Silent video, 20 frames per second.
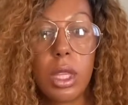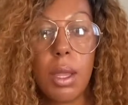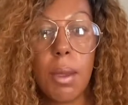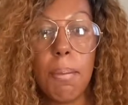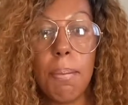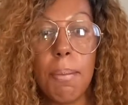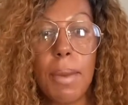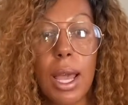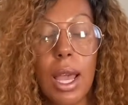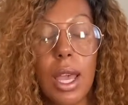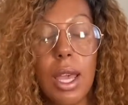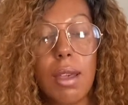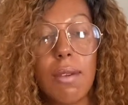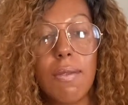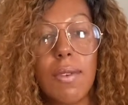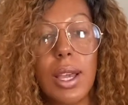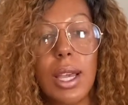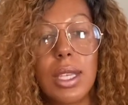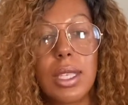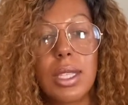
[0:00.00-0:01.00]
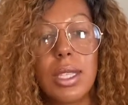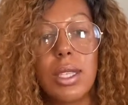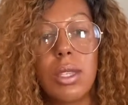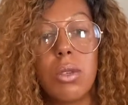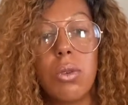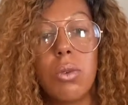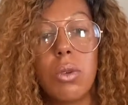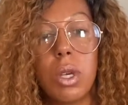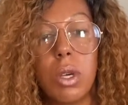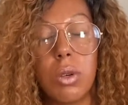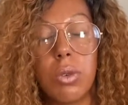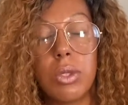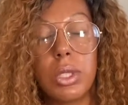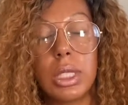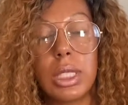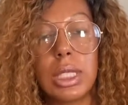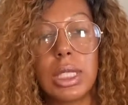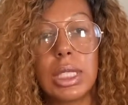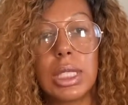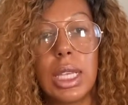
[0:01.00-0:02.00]
my advice to you
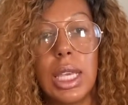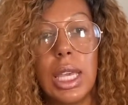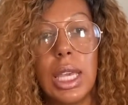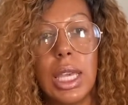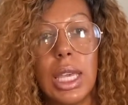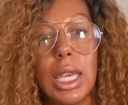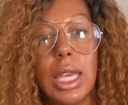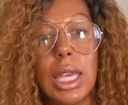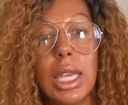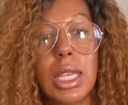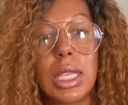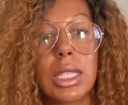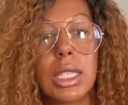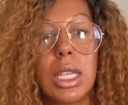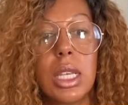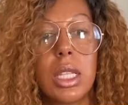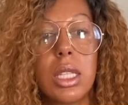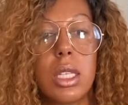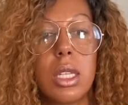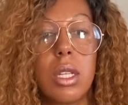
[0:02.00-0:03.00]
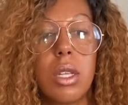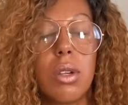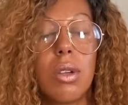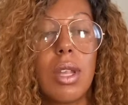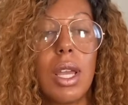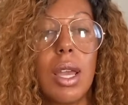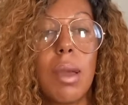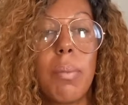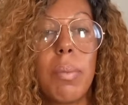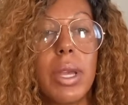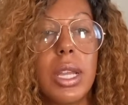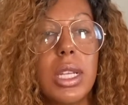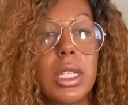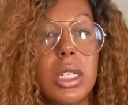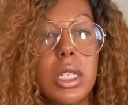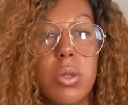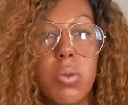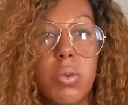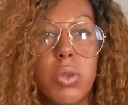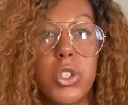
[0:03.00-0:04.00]
coaches is to learn to have patience
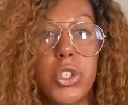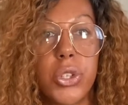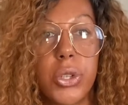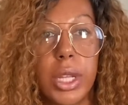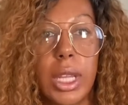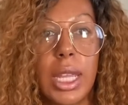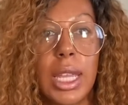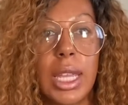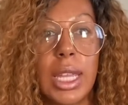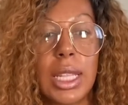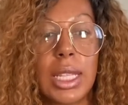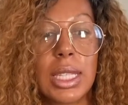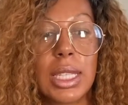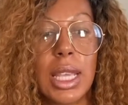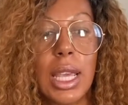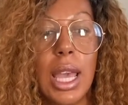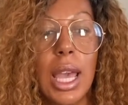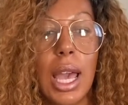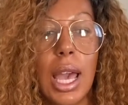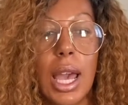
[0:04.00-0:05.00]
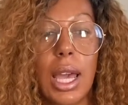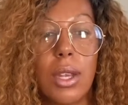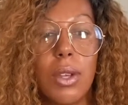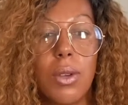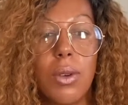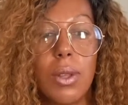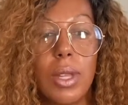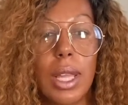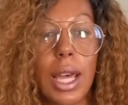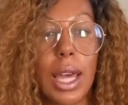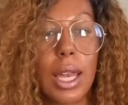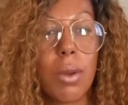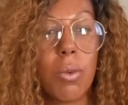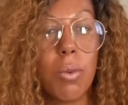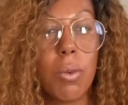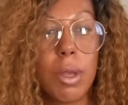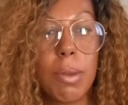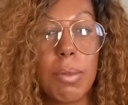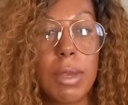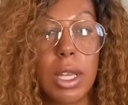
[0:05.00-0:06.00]
with your kids. I know a lot of
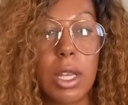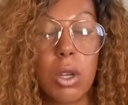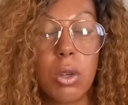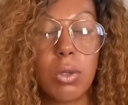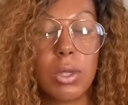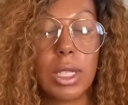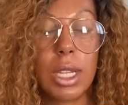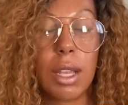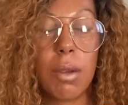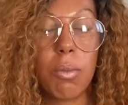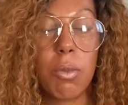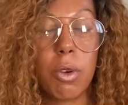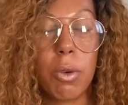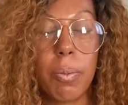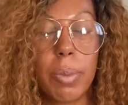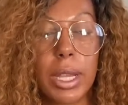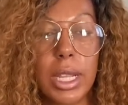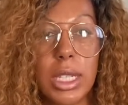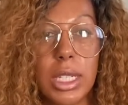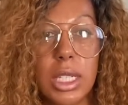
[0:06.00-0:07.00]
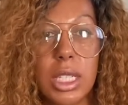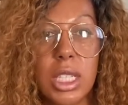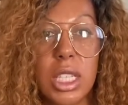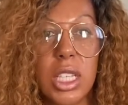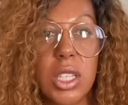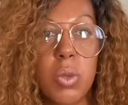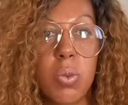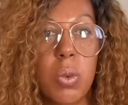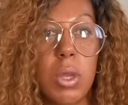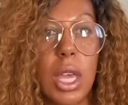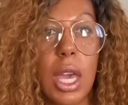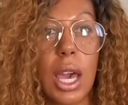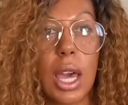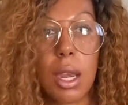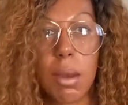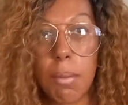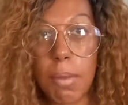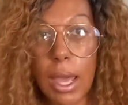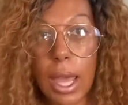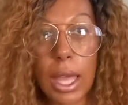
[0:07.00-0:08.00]
women coach have more patience because we
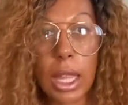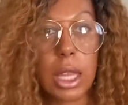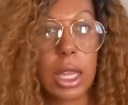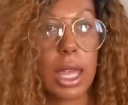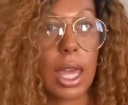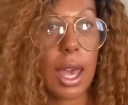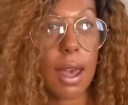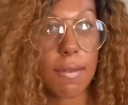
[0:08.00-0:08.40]
automatically have